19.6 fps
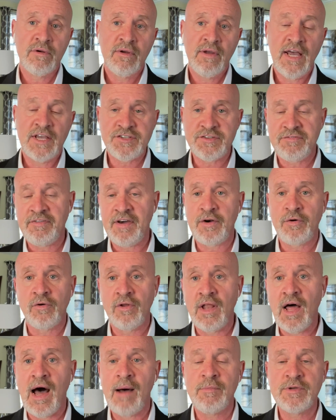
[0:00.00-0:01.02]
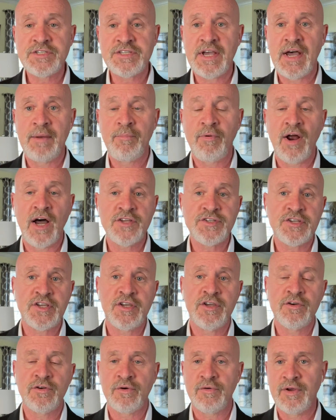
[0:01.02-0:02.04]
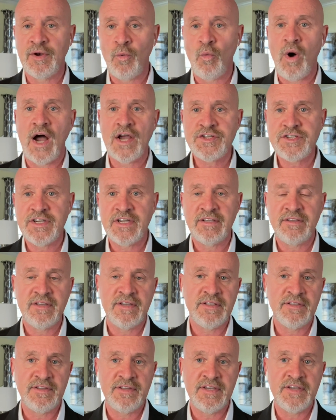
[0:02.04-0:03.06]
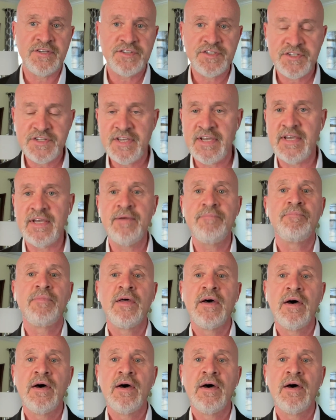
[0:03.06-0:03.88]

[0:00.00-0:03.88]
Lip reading: as a federal homicide prosecutor in Washington, D.C.,